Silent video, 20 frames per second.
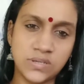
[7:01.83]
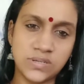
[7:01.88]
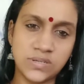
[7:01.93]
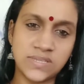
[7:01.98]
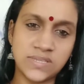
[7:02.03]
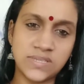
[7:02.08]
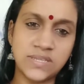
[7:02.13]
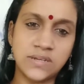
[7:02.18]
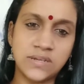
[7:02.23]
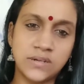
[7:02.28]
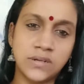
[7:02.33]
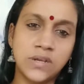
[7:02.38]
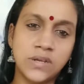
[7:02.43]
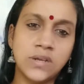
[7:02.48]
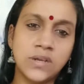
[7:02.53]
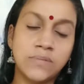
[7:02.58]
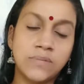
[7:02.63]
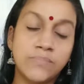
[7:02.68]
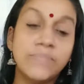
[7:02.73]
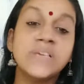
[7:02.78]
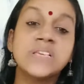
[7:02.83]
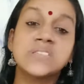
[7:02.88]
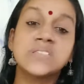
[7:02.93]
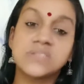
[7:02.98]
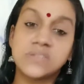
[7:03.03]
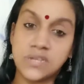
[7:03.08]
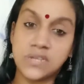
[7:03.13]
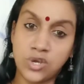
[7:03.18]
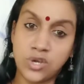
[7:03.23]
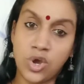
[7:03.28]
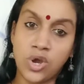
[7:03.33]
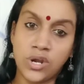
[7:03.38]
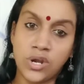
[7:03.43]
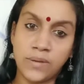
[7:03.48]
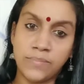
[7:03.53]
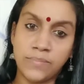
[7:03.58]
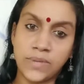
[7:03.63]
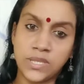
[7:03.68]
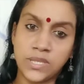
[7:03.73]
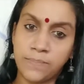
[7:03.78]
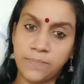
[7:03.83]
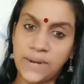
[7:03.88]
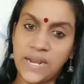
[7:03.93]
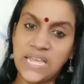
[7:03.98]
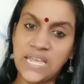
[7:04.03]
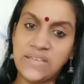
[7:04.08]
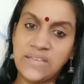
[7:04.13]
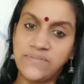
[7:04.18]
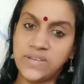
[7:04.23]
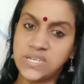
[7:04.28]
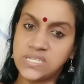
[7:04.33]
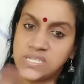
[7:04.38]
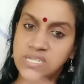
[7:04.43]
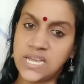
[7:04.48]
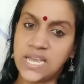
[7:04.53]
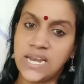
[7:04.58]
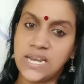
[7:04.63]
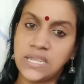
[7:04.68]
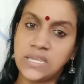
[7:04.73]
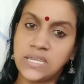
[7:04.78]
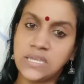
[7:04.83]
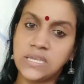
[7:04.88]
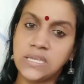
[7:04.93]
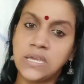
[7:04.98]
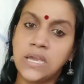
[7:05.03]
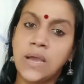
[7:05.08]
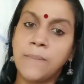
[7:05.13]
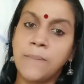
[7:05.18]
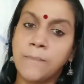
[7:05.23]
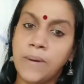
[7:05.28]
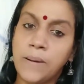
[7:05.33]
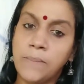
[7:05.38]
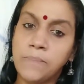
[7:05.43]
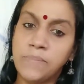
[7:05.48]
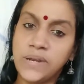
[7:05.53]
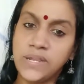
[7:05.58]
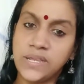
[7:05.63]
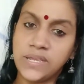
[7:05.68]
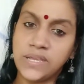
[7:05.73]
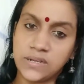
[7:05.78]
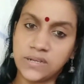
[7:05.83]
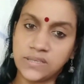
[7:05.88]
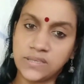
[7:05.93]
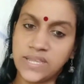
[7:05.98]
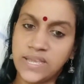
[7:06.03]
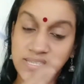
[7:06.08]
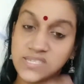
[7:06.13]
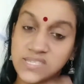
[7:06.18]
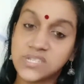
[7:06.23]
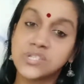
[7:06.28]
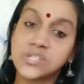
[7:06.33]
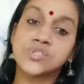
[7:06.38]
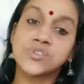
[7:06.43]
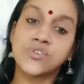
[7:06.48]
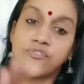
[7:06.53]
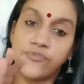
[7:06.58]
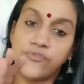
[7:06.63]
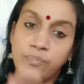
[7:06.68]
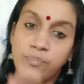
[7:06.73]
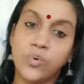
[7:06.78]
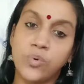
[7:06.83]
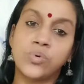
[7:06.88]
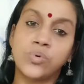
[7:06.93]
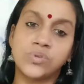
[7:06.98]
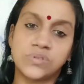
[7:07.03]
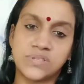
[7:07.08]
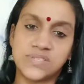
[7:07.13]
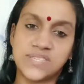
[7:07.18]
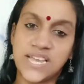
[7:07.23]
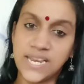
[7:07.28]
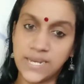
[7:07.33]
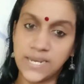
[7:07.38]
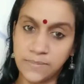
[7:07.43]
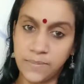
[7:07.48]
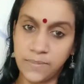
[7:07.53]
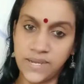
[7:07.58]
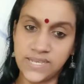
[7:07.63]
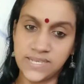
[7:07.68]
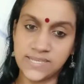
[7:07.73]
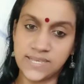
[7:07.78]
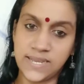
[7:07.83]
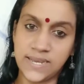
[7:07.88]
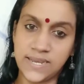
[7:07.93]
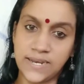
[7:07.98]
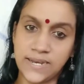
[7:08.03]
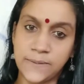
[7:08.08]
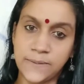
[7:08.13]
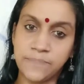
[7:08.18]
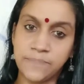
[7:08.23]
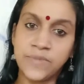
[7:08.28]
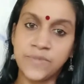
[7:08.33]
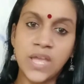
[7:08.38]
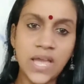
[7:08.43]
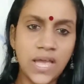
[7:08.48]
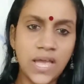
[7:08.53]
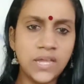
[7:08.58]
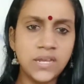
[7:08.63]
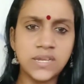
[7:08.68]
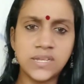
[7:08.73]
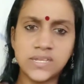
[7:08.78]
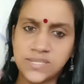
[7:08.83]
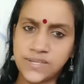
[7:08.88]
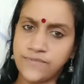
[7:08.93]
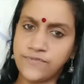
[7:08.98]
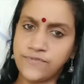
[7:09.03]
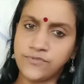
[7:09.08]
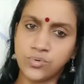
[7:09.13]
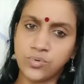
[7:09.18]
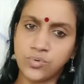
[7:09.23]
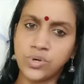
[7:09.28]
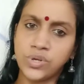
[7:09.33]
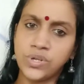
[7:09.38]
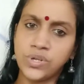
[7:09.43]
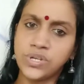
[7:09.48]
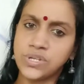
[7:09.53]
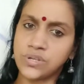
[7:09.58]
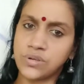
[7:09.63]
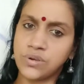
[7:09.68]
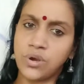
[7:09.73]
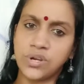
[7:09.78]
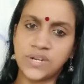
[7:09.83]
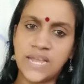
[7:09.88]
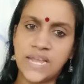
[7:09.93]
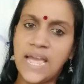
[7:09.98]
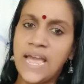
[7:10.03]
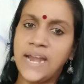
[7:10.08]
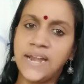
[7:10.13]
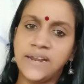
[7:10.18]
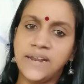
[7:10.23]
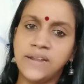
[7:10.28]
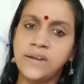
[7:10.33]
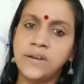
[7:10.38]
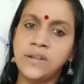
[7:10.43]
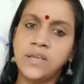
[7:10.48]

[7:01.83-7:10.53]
the mixed economy, the private and the public, the existence of both side by side. And as I've told you, it got added